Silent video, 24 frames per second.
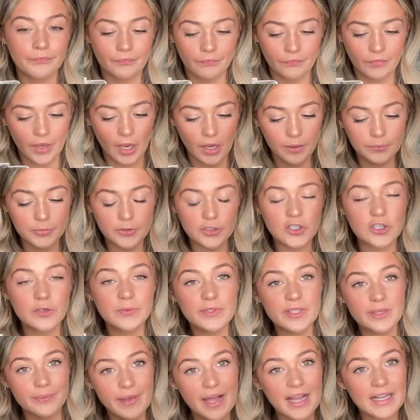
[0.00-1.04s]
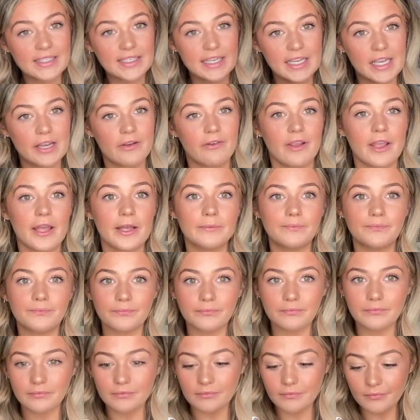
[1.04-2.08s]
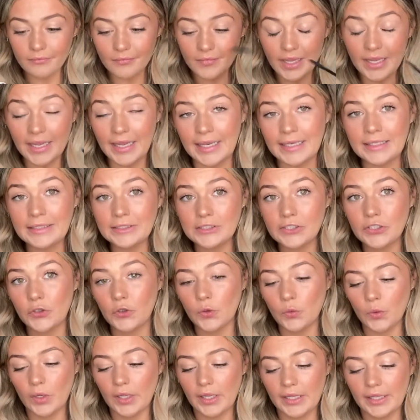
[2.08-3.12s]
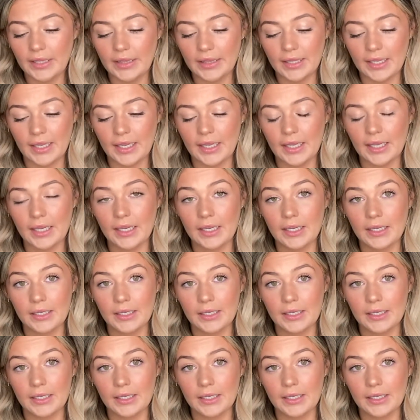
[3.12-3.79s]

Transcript: absorbs the bacteria into the